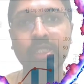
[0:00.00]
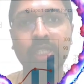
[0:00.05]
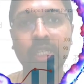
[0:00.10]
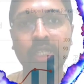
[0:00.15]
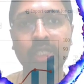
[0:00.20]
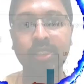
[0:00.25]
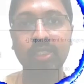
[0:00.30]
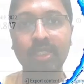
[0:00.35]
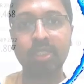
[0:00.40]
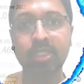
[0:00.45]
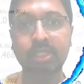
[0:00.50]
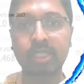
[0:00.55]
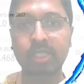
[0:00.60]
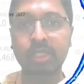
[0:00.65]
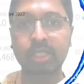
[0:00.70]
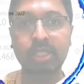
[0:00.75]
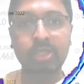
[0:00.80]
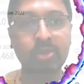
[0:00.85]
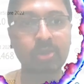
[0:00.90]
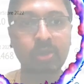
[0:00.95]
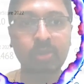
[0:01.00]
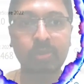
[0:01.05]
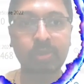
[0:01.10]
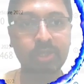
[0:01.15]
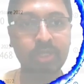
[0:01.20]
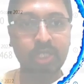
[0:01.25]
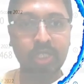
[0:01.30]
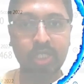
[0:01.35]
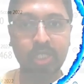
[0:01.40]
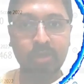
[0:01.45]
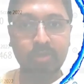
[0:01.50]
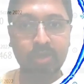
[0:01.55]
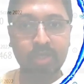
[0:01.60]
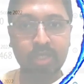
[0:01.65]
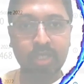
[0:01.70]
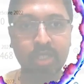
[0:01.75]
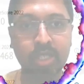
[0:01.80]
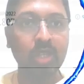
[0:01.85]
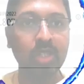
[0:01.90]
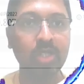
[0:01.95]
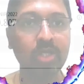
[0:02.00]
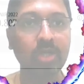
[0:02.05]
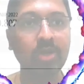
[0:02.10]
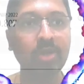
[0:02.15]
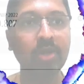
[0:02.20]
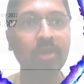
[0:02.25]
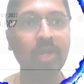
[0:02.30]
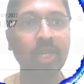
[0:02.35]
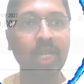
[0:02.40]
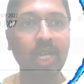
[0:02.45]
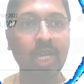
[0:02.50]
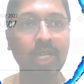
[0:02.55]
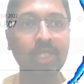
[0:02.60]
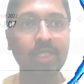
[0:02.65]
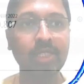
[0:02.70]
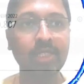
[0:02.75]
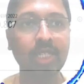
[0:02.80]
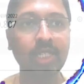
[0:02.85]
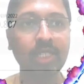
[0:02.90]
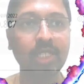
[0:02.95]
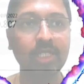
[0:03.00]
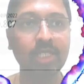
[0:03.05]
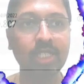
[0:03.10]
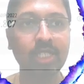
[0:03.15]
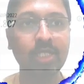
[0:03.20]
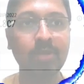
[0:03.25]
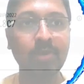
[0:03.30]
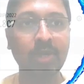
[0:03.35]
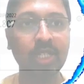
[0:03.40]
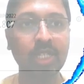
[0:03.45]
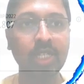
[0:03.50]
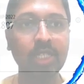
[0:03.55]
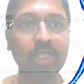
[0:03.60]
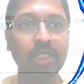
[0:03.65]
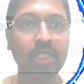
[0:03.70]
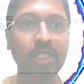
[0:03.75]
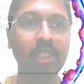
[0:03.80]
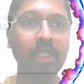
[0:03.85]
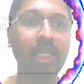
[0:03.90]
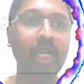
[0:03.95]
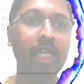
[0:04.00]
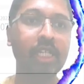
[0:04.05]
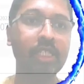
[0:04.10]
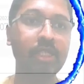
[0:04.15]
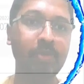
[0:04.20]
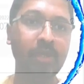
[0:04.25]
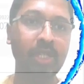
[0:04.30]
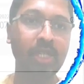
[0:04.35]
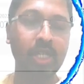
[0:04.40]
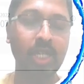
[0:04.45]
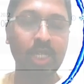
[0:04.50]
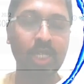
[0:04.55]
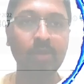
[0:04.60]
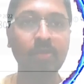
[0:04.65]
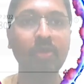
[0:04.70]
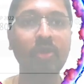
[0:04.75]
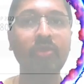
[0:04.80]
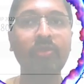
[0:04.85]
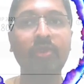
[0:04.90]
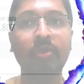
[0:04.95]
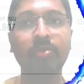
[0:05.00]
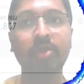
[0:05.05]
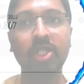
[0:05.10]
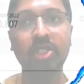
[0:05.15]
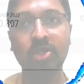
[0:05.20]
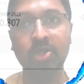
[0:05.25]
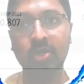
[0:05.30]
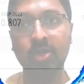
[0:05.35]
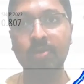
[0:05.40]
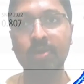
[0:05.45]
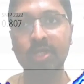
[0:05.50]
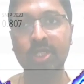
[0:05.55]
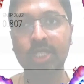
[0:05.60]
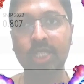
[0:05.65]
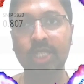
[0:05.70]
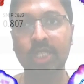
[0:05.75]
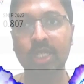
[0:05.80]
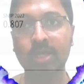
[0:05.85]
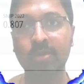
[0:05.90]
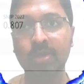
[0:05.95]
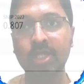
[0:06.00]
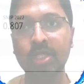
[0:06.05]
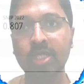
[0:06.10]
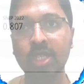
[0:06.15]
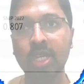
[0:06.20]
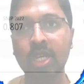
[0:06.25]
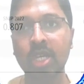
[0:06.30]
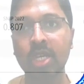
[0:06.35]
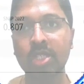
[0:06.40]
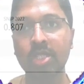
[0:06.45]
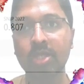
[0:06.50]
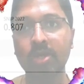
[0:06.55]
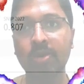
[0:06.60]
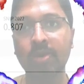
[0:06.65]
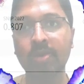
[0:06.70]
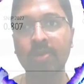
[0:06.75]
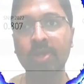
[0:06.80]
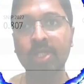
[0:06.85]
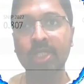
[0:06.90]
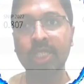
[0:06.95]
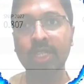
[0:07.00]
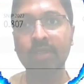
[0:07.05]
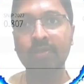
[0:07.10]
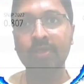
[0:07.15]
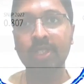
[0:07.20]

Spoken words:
concerns in the Scopus database. So you can understand that this particular journal has been removed from the Scopus database. So we will check